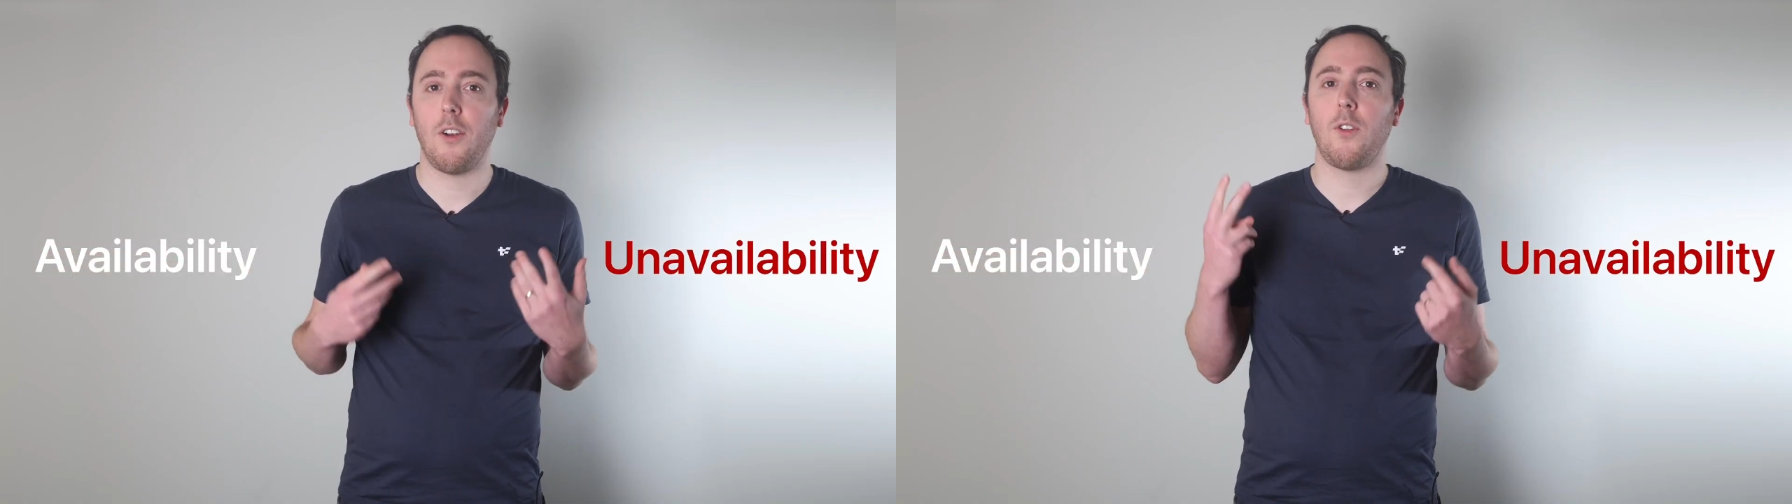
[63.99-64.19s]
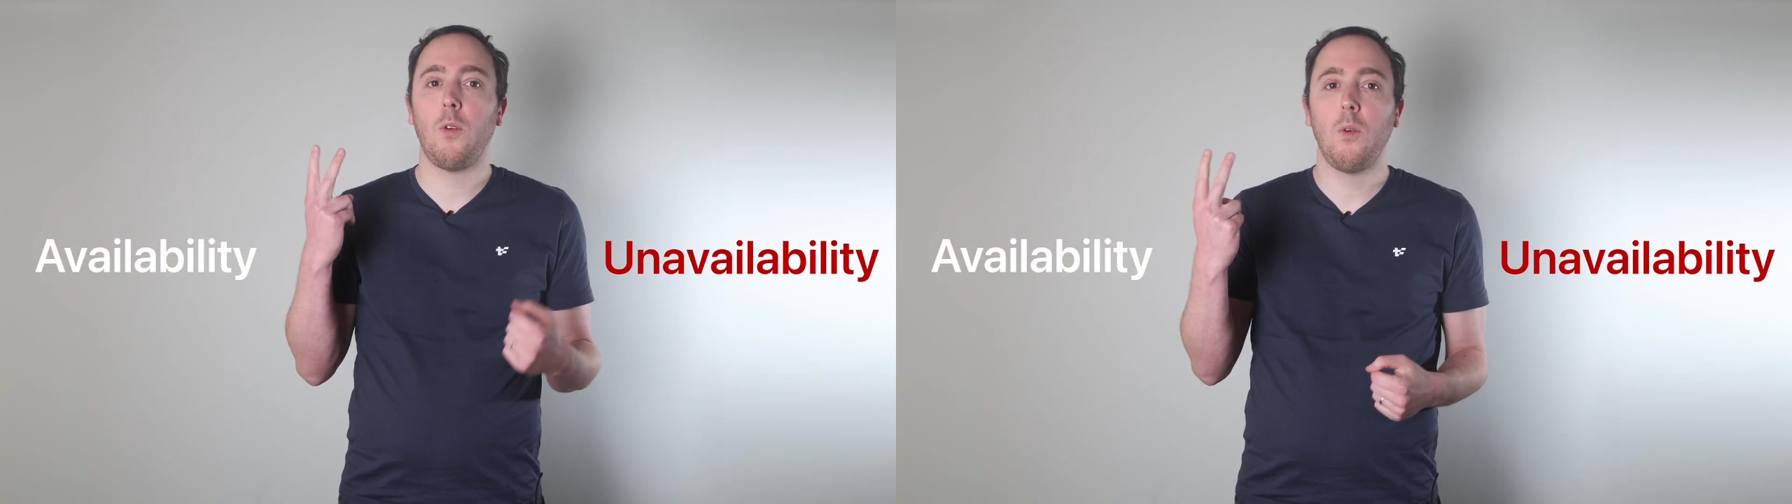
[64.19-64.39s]

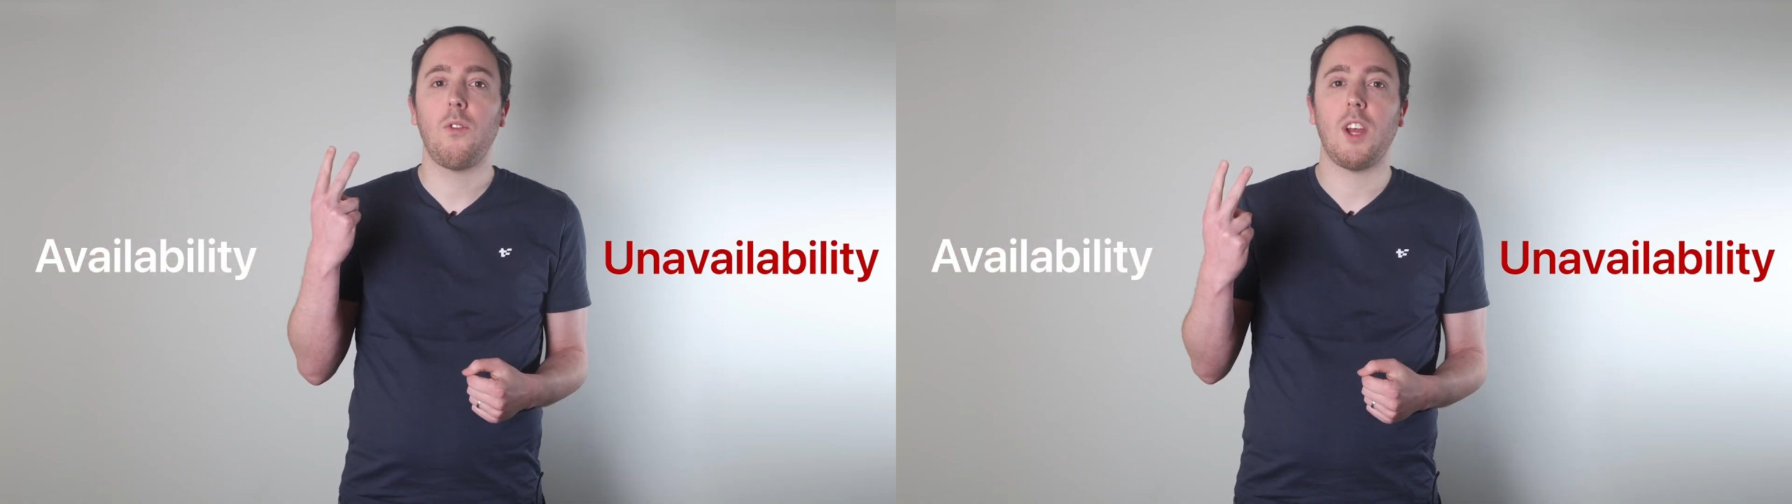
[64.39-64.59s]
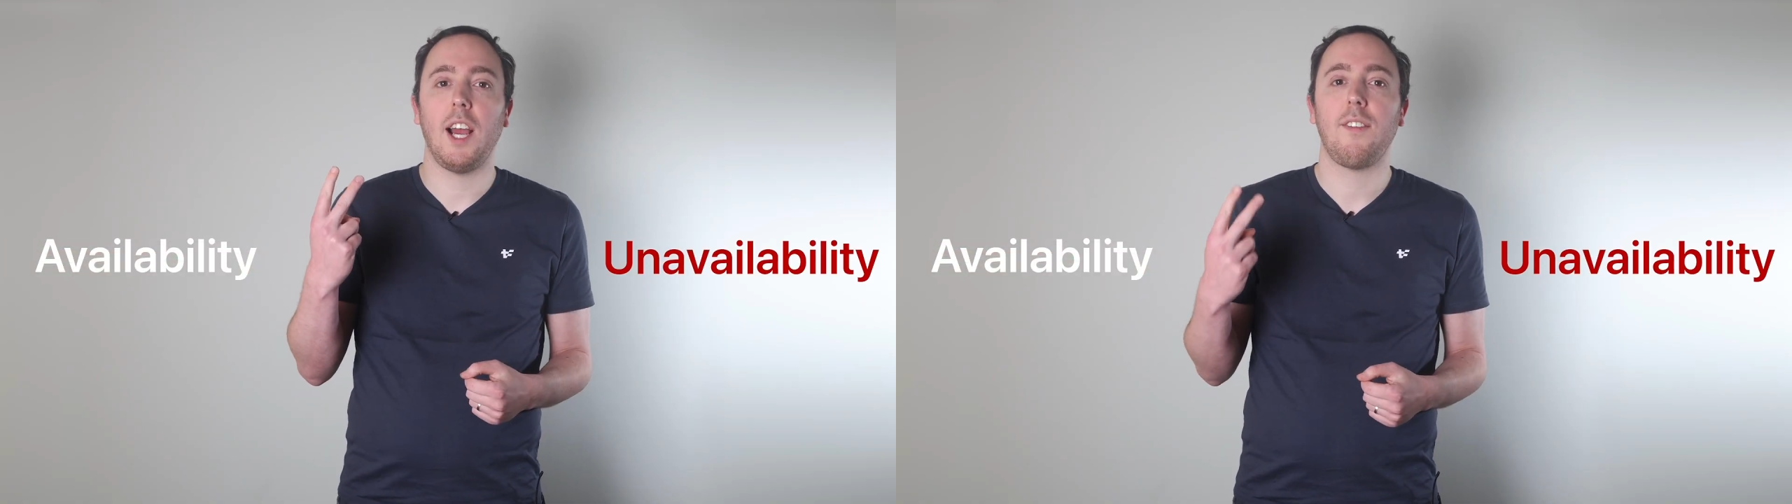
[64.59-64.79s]
are two
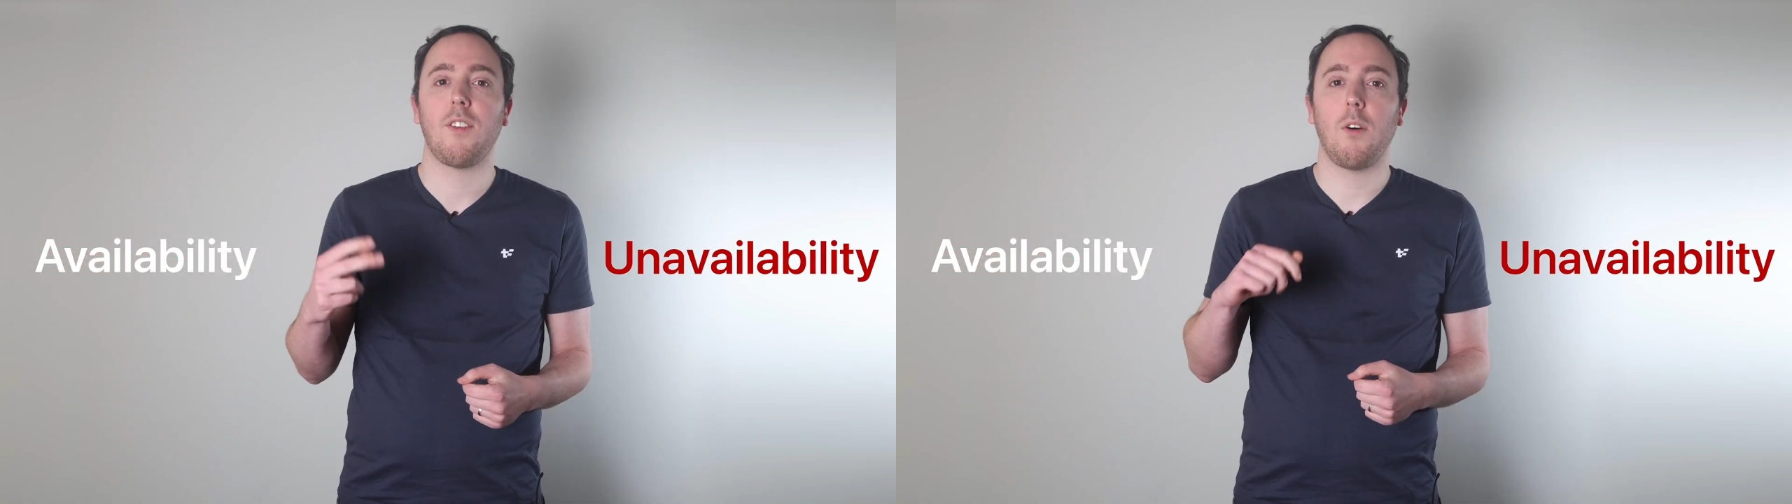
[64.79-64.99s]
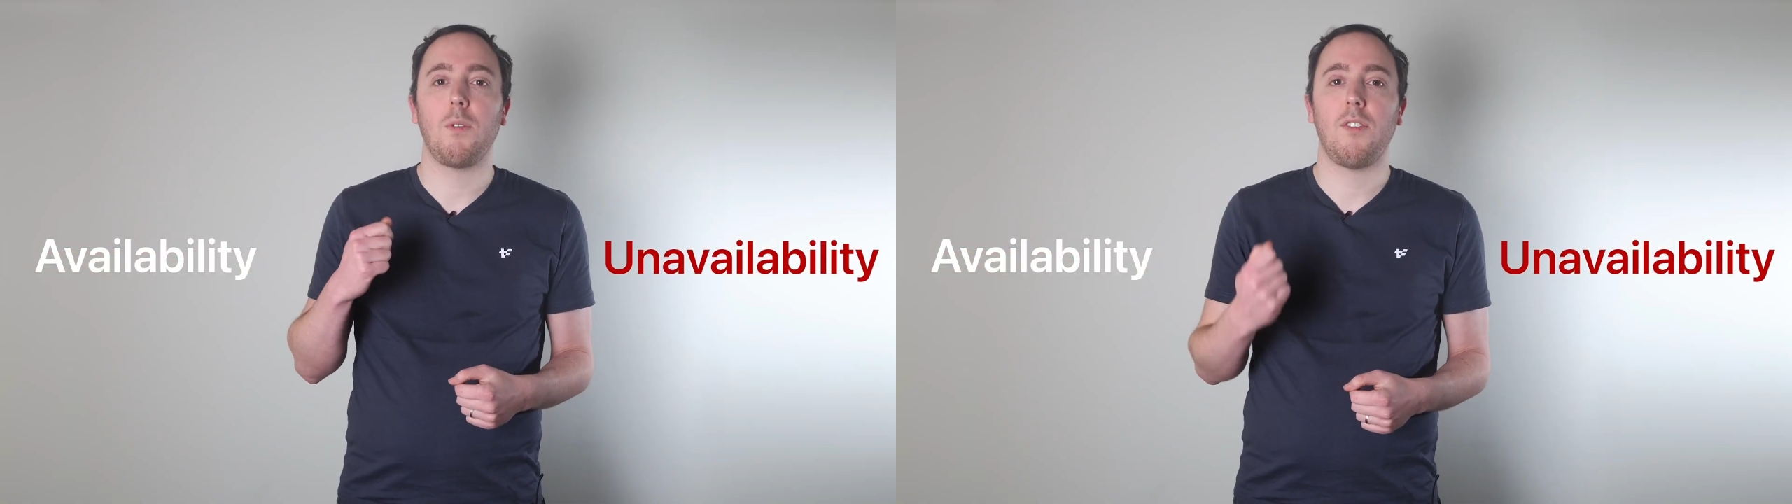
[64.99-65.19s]

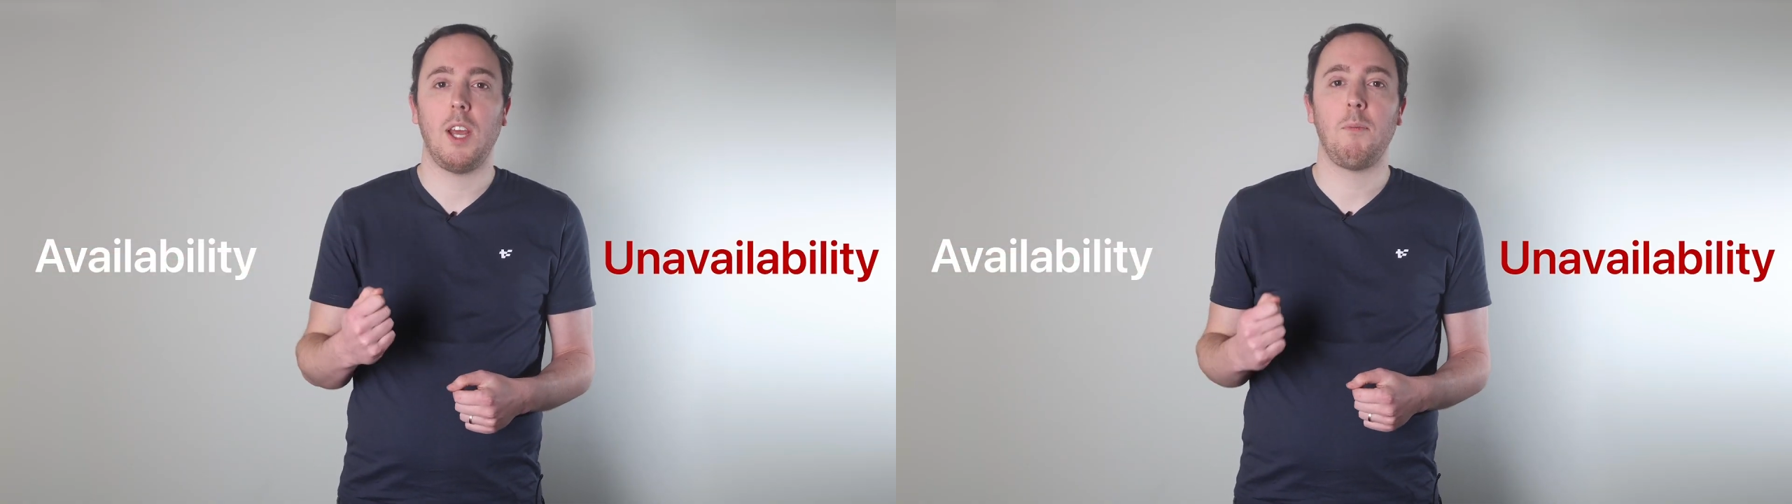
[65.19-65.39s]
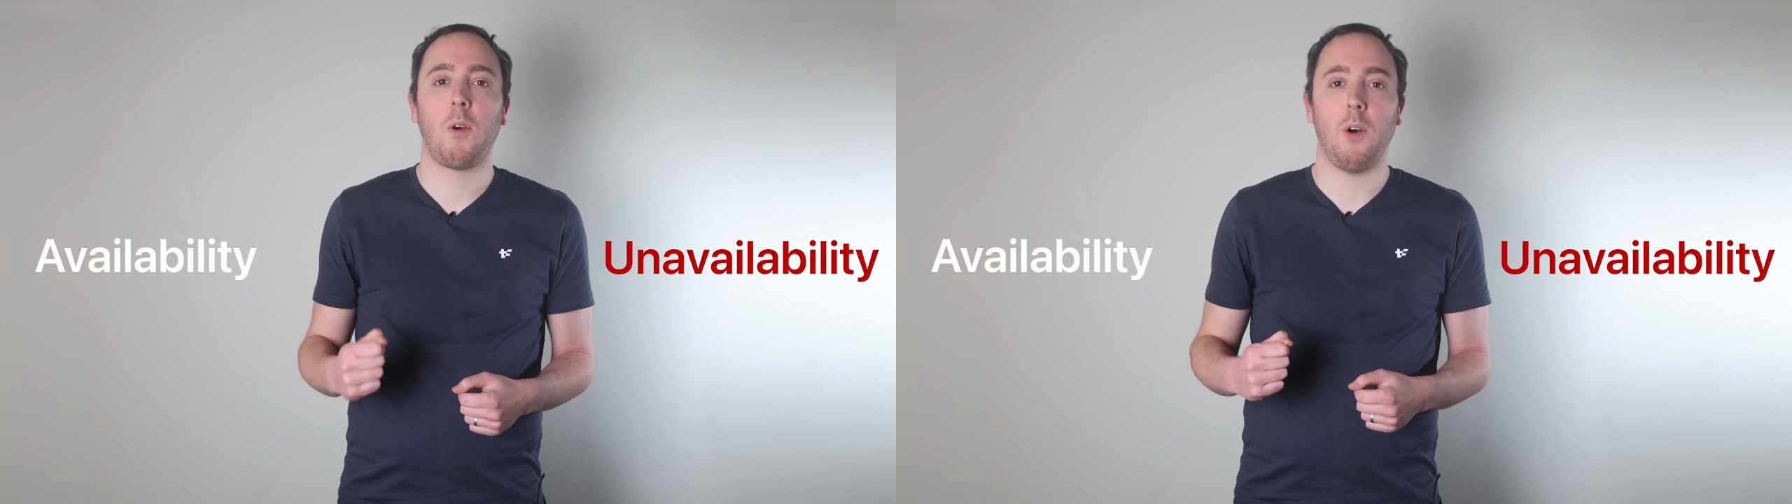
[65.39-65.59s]
sides of the
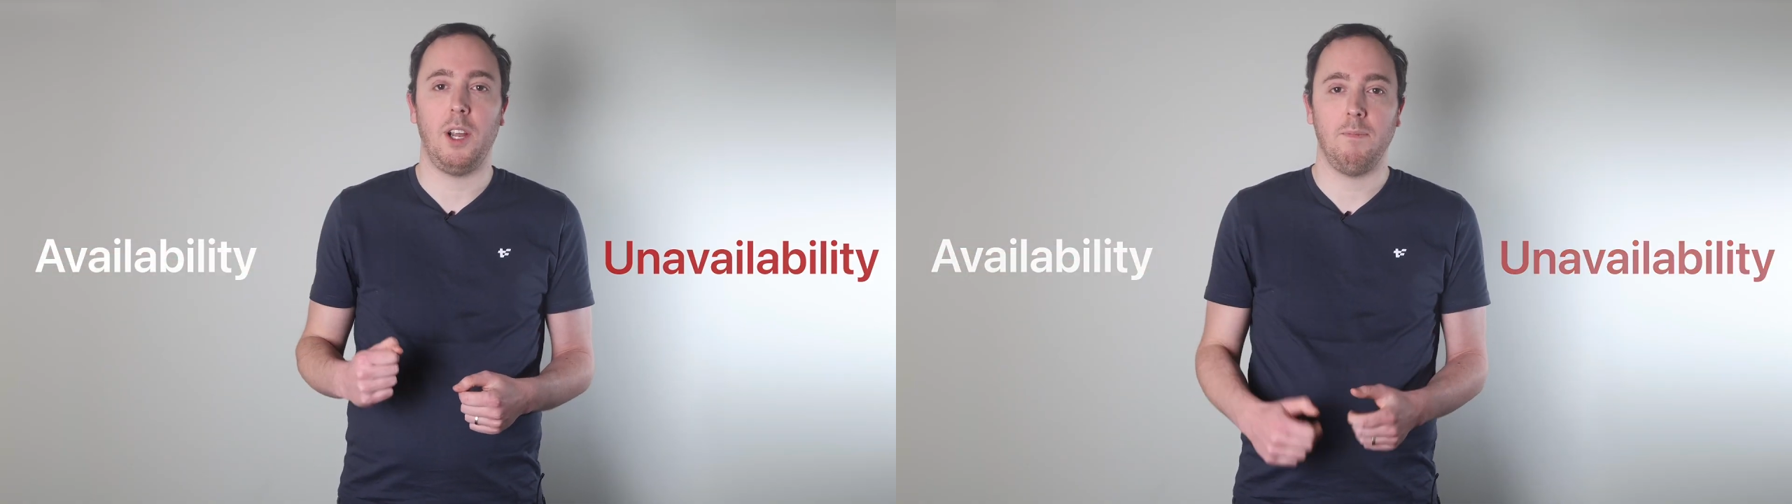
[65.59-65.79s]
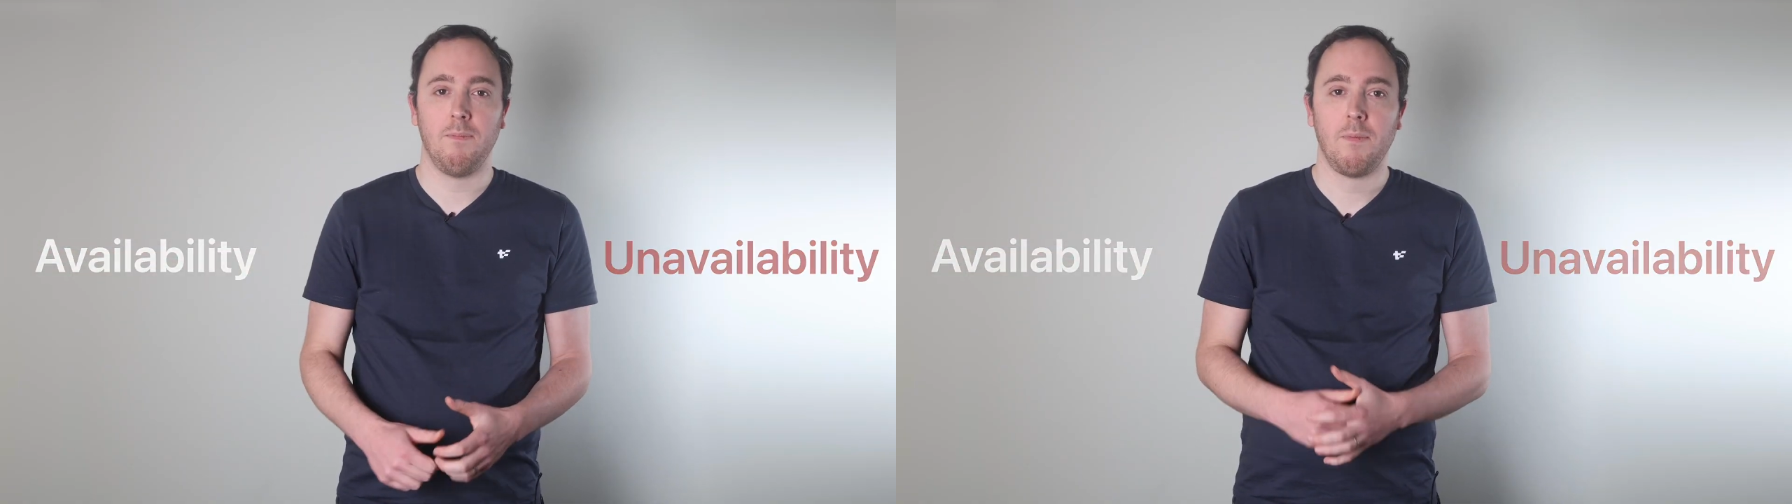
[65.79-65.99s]
same
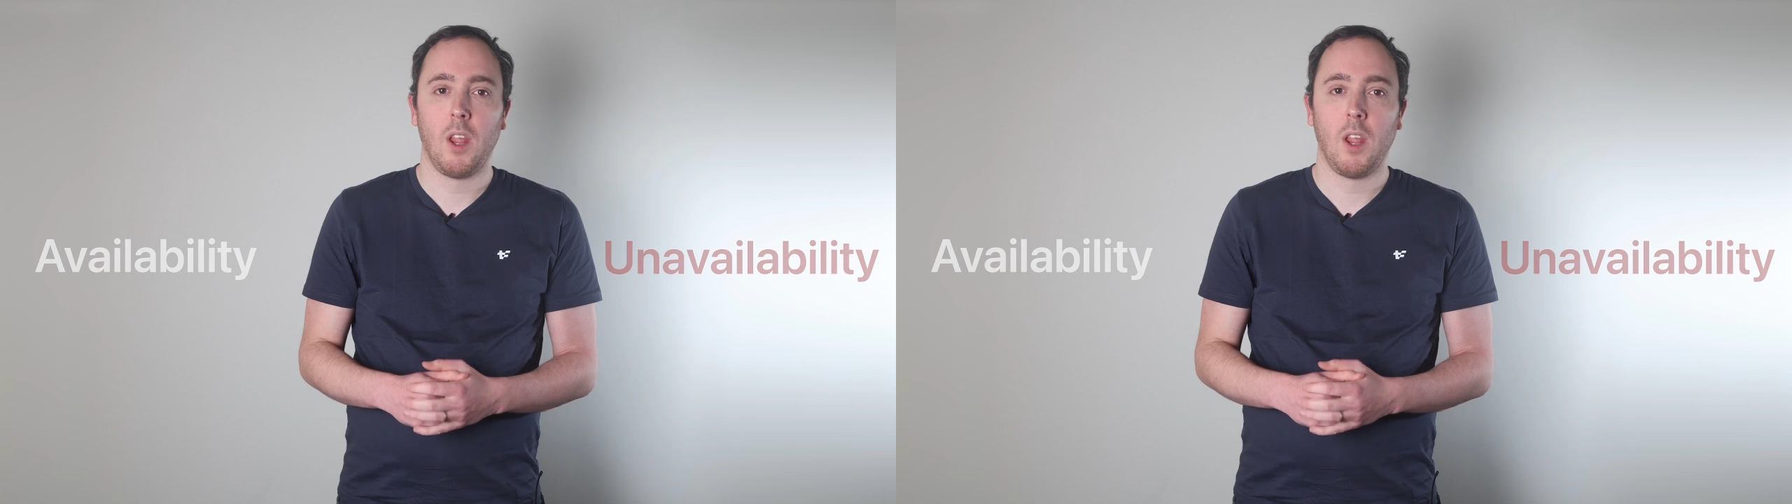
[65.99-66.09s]
coin.